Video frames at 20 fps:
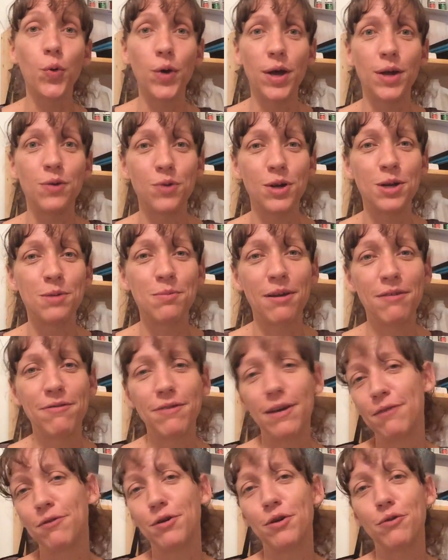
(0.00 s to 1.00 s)
And one of my
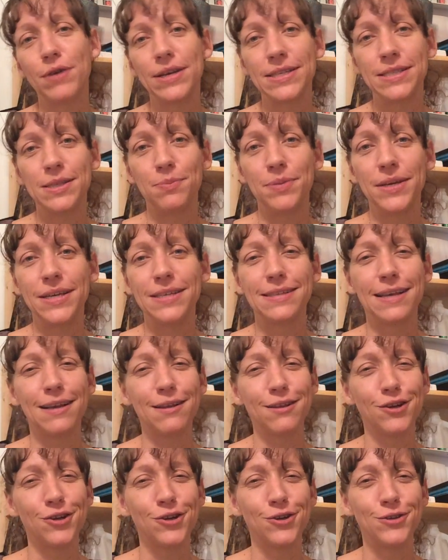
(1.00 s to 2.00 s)
favorite recipes, I
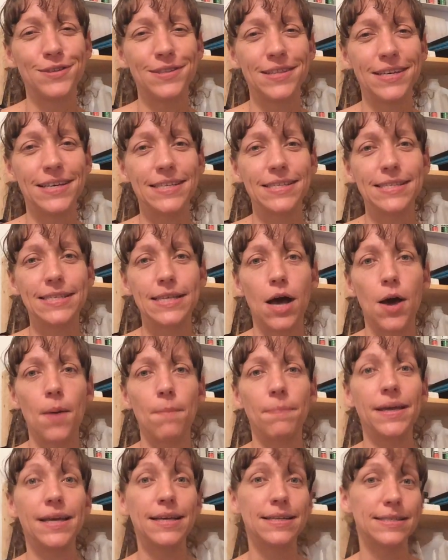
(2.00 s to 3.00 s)
learned this
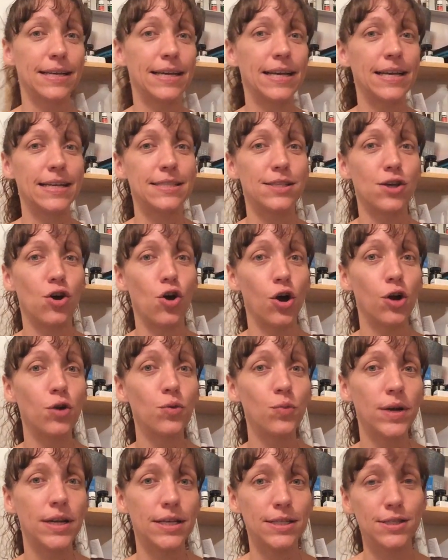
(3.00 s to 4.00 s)
because it gets
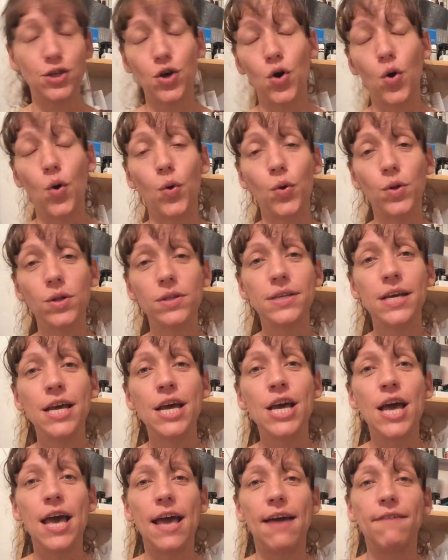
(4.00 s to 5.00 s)
hard when it's cold.
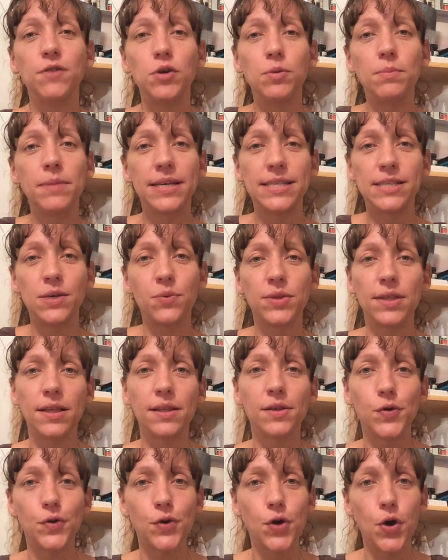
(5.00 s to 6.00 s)
If you mix it with a
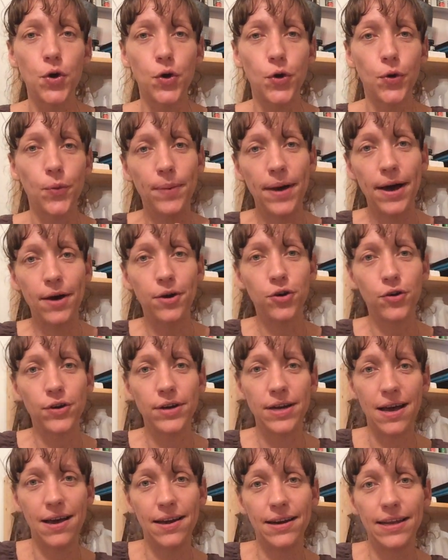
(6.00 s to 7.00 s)
little cocoa powder
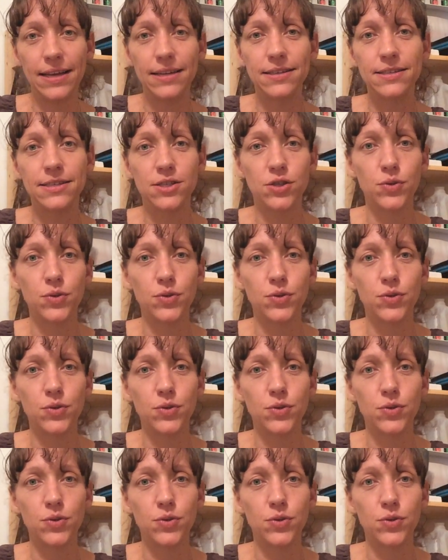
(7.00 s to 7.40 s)
and honey to